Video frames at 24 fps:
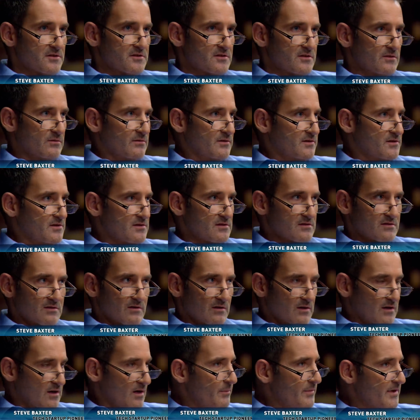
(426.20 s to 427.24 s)
It's still, this is
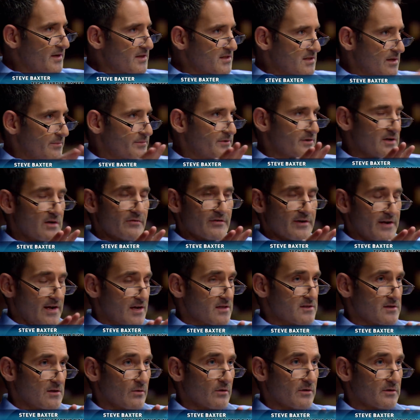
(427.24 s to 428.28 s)
not going to be accepted in every
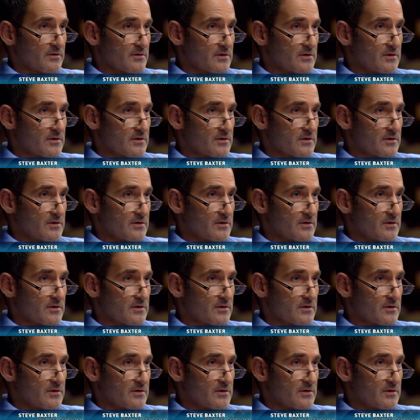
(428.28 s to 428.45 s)
household in